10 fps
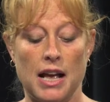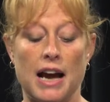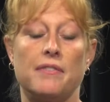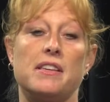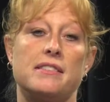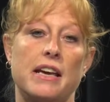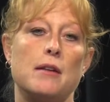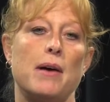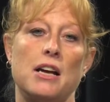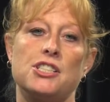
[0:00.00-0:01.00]
have the
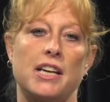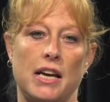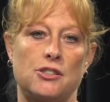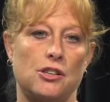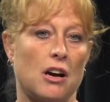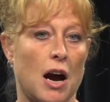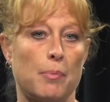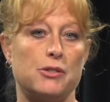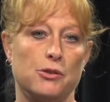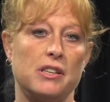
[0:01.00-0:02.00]
same educational
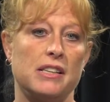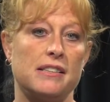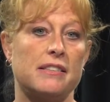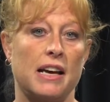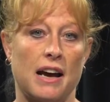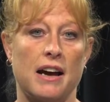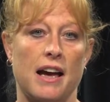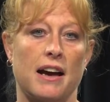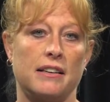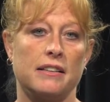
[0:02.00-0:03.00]
opportunities that I
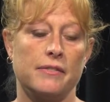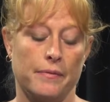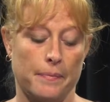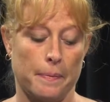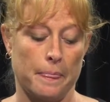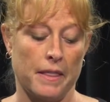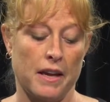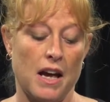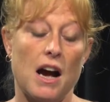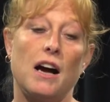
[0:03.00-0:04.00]
had.
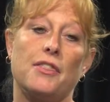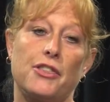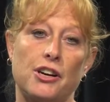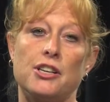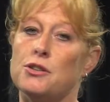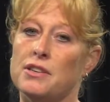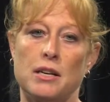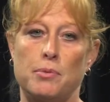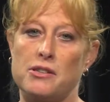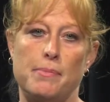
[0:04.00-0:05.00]
A third
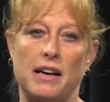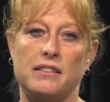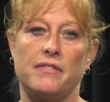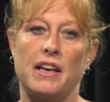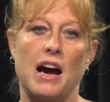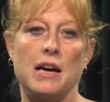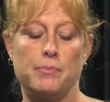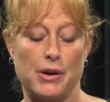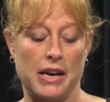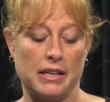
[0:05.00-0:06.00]
unique perspective that I
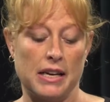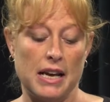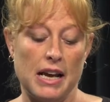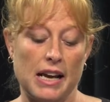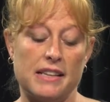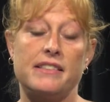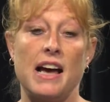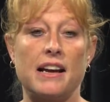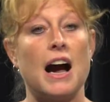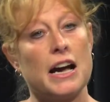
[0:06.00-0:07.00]
bring is
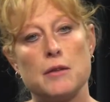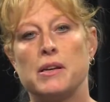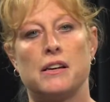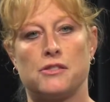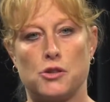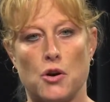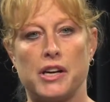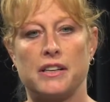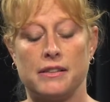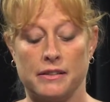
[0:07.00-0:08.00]
that I am a
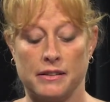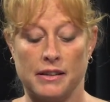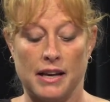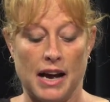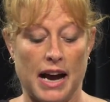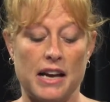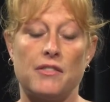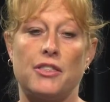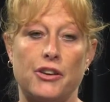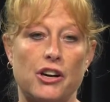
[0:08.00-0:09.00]
historian. I have
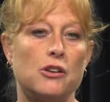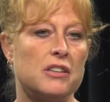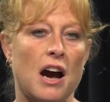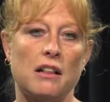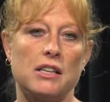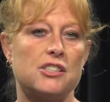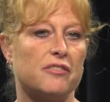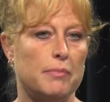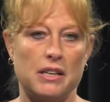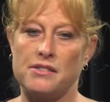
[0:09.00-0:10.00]
a thorough knowledge
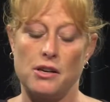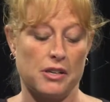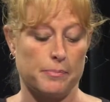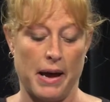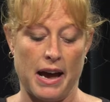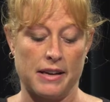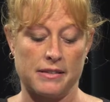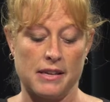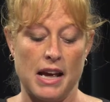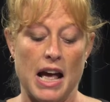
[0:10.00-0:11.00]
of Minnesota's
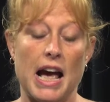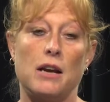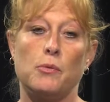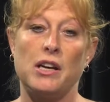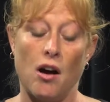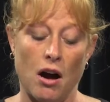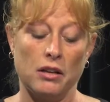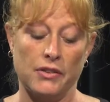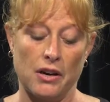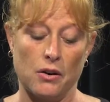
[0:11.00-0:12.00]
past, and we all
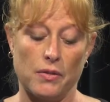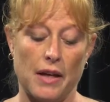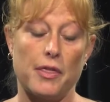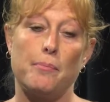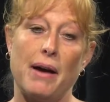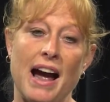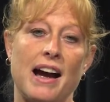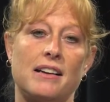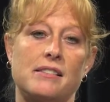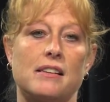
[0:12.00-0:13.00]
know that the
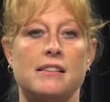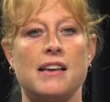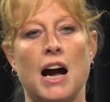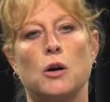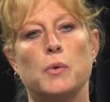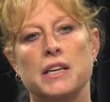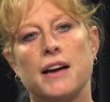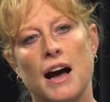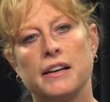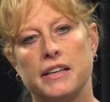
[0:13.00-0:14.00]
past is how we
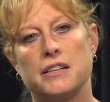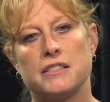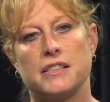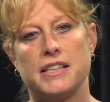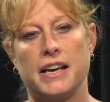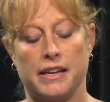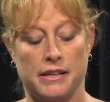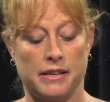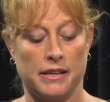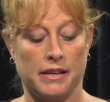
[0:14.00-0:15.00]
got here today.